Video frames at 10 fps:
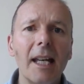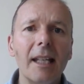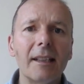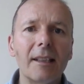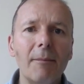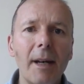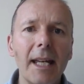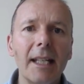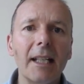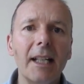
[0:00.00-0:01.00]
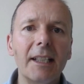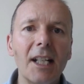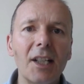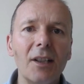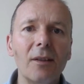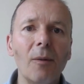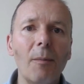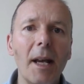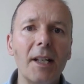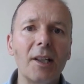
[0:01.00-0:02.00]
is to make additional
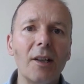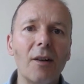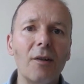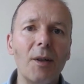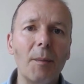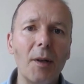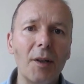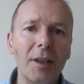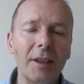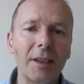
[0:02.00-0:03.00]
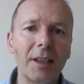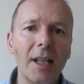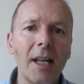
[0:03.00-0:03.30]
pension contributions.